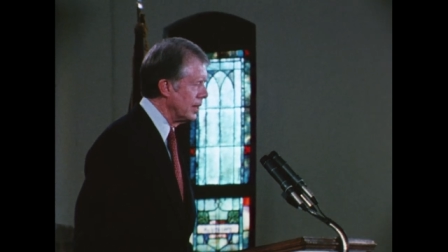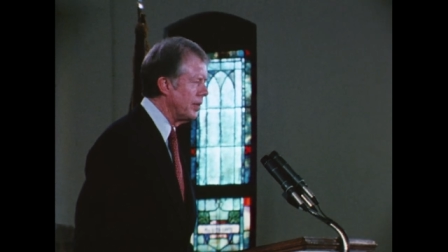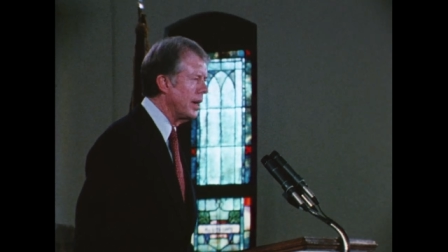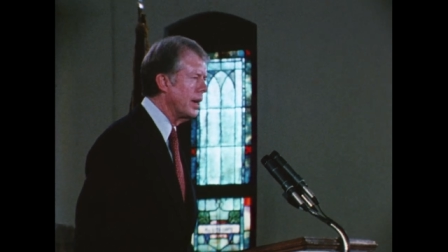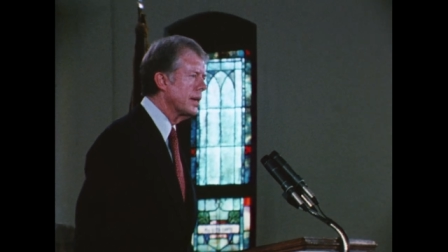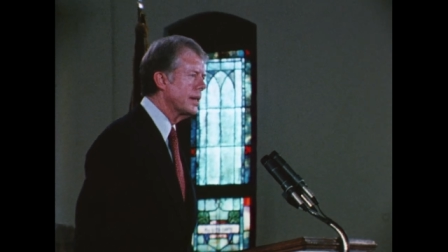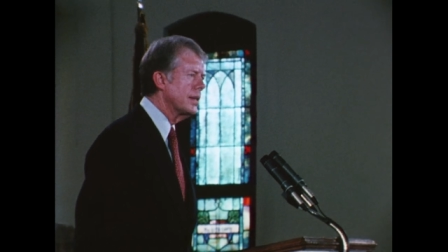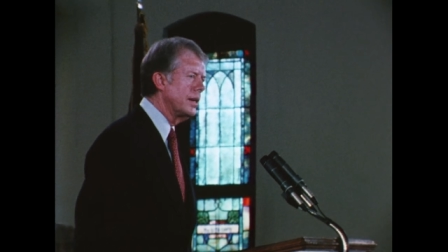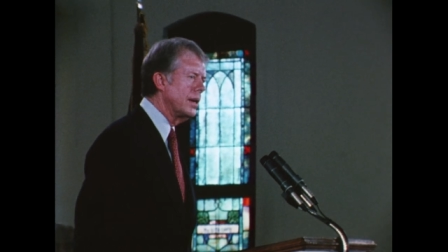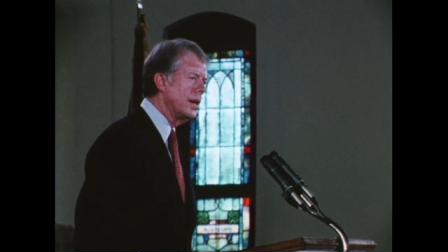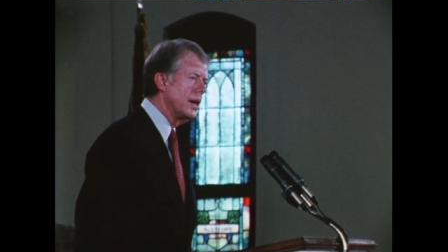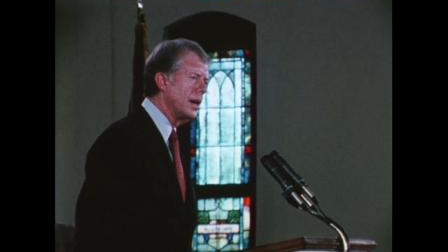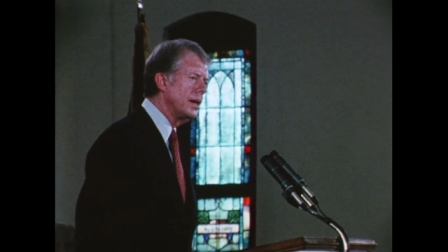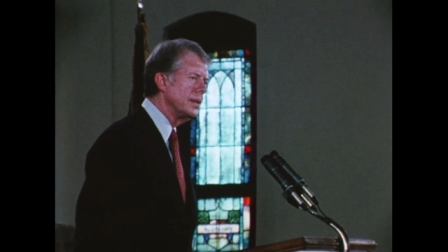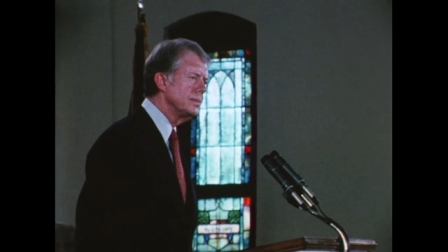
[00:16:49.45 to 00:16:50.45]
of how to
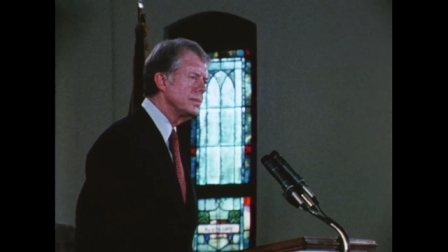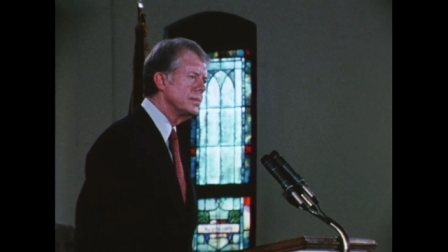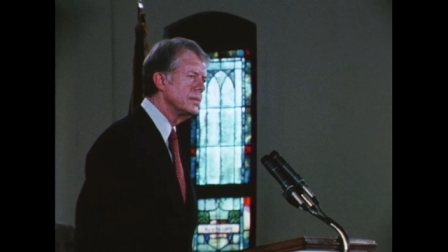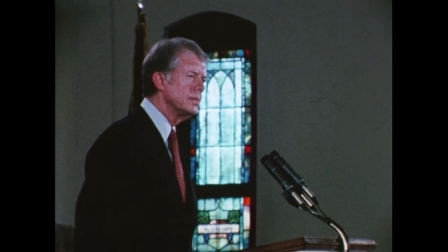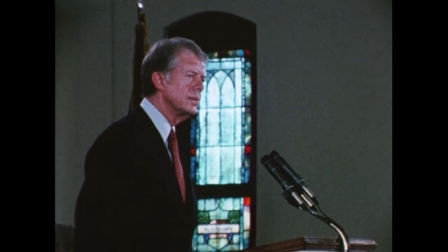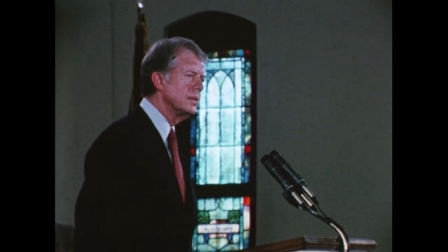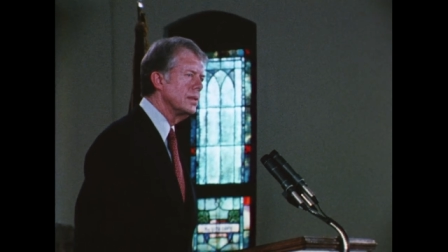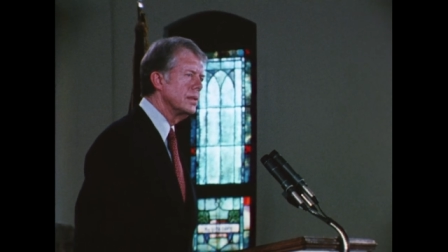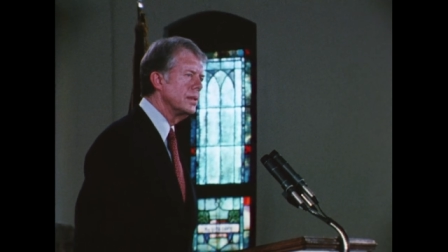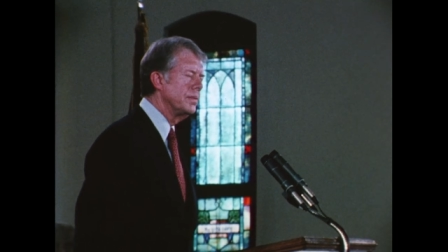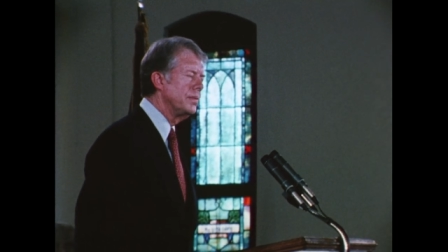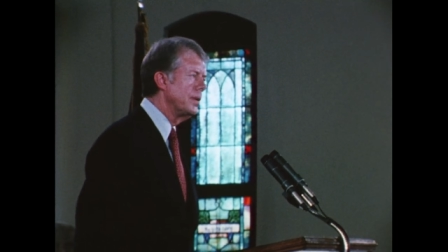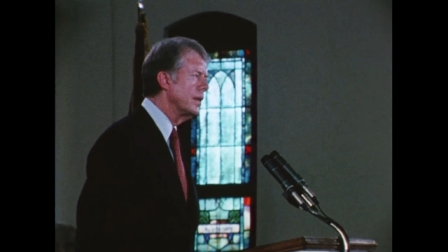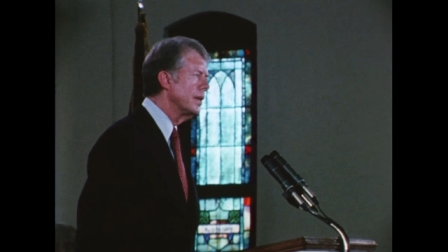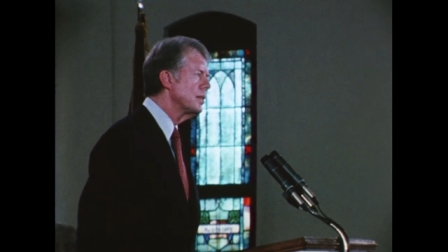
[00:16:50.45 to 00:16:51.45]
carry out
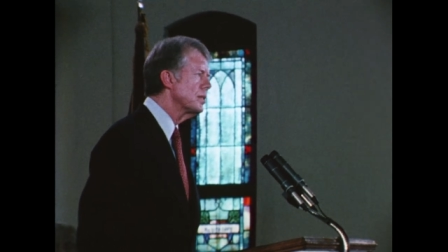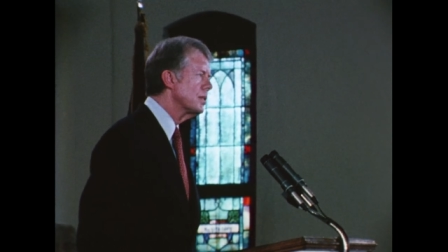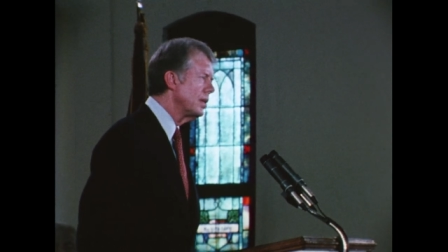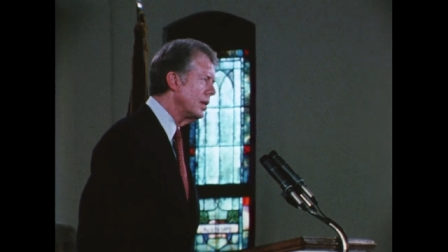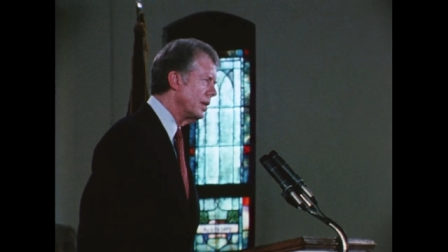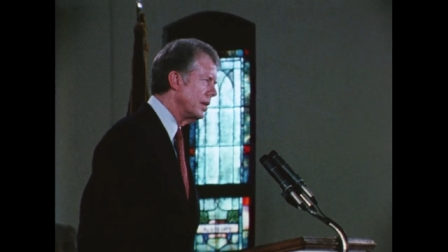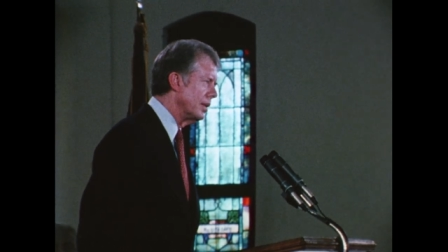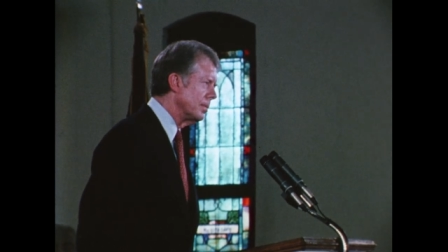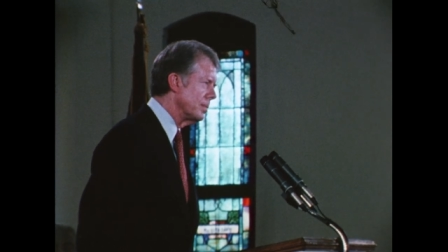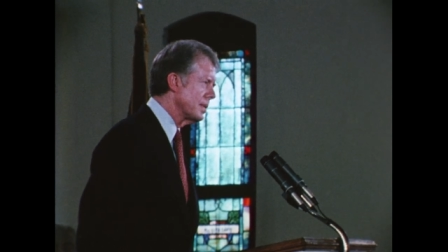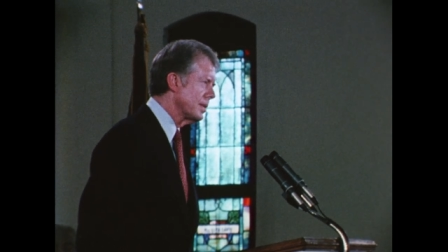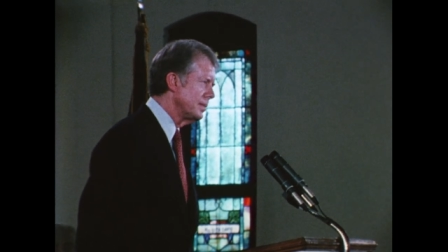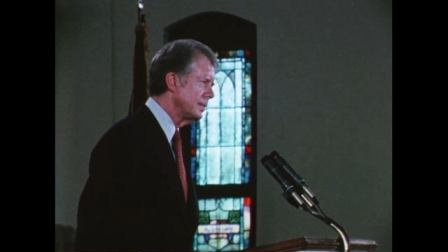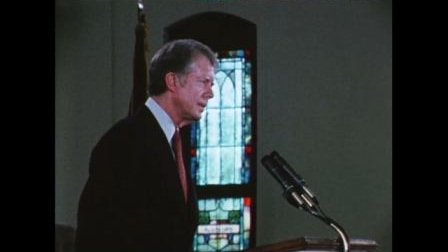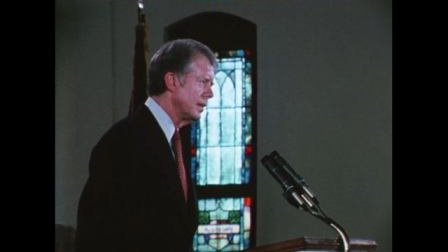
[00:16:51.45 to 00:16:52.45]
the fullest
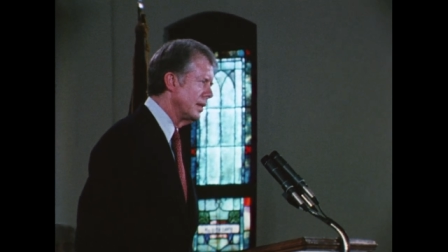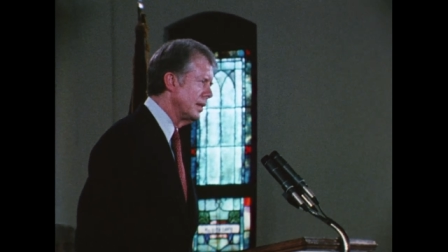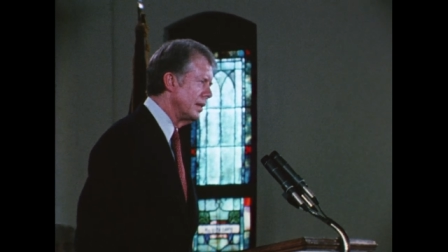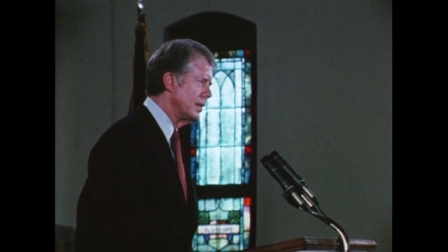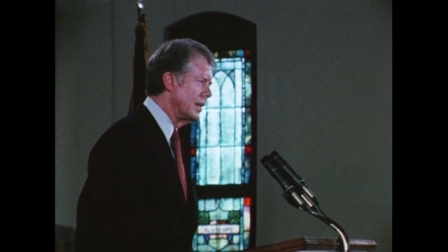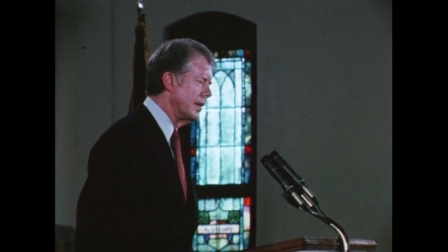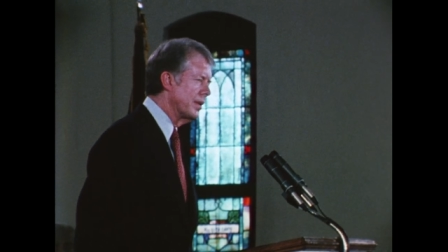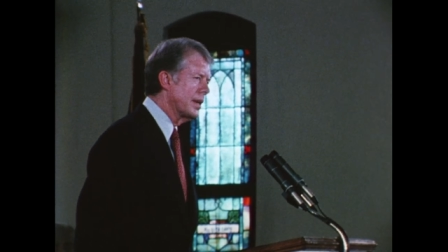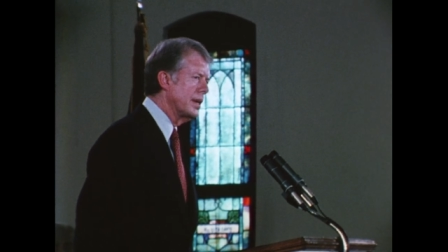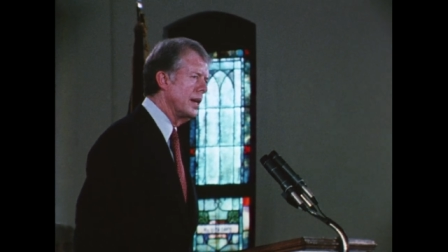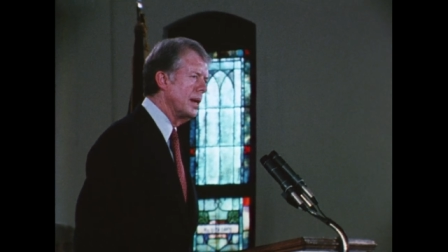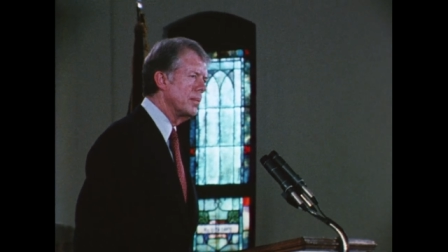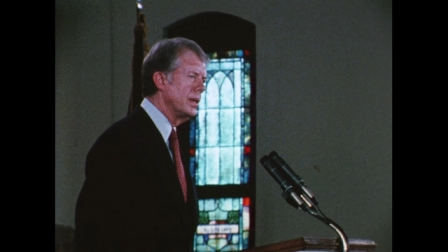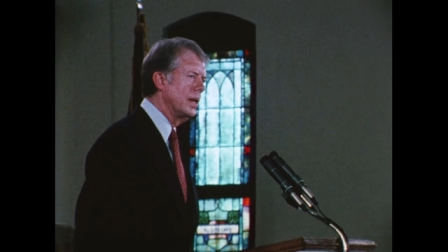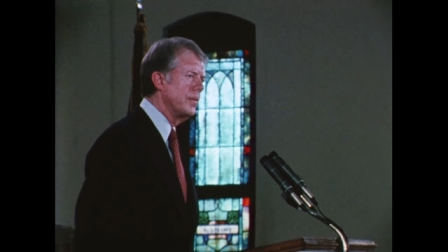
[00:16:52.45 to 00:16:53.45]
terms of the
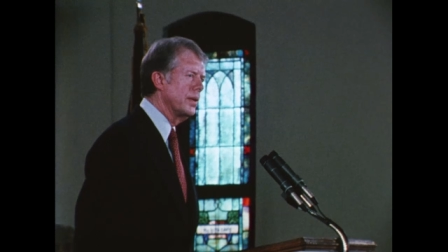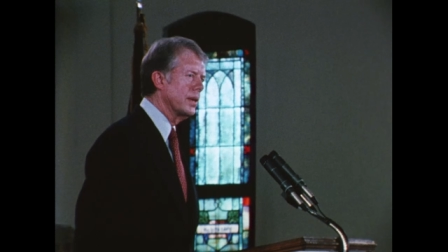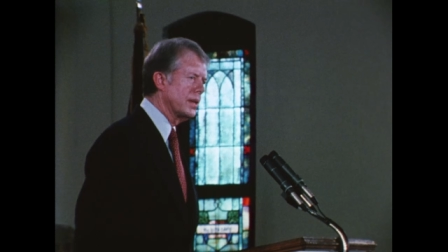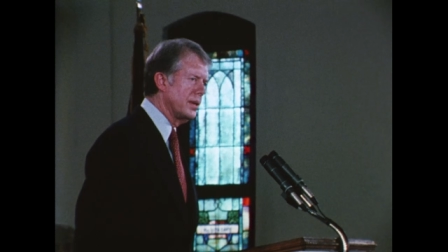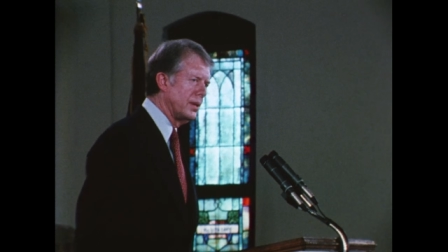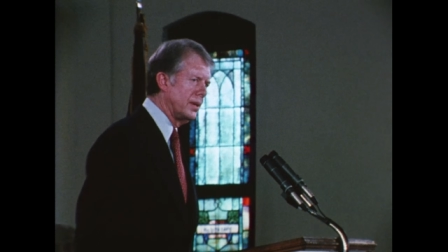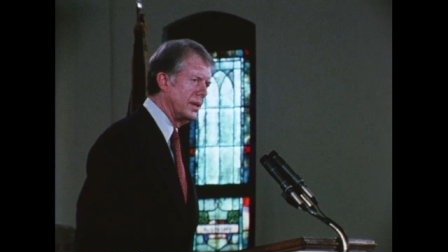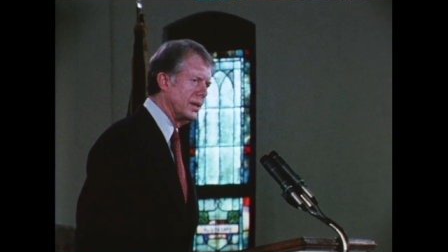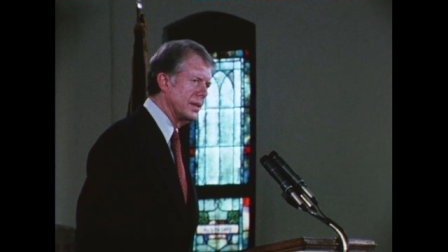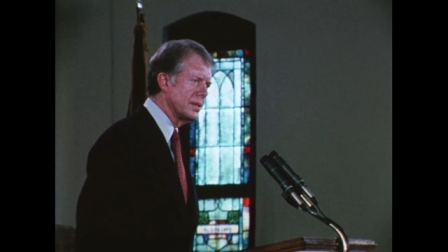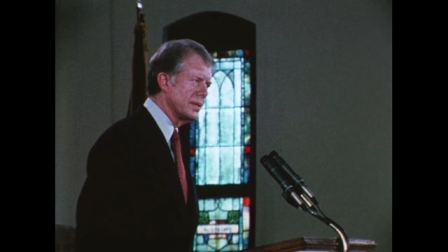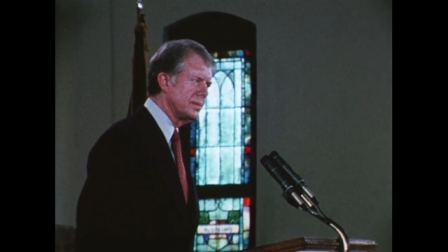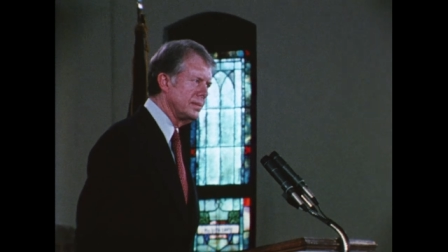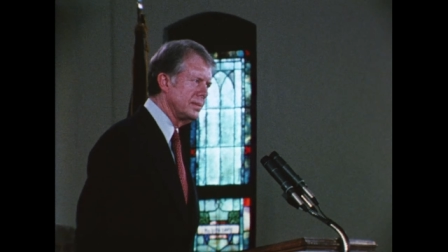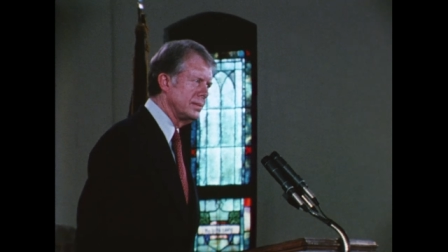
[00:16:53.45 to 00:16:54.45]
Camp David Accords.